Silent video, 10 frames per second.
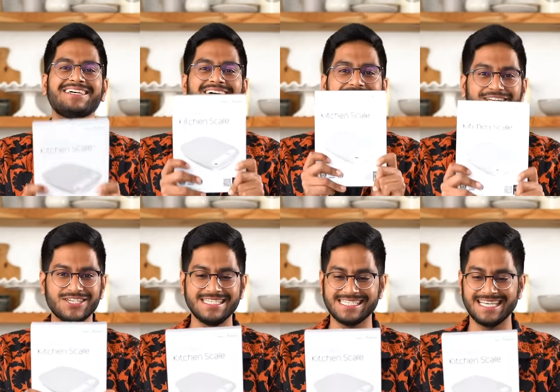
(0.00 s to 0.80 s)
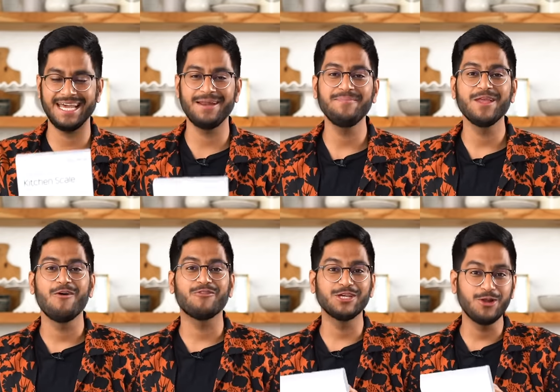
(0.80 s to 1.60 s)
a kitchen scale.
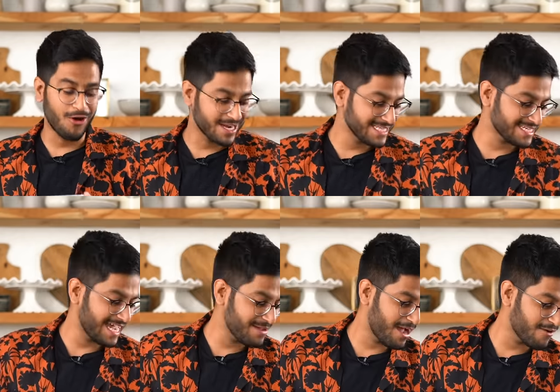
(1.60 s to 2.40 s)
For the longest time,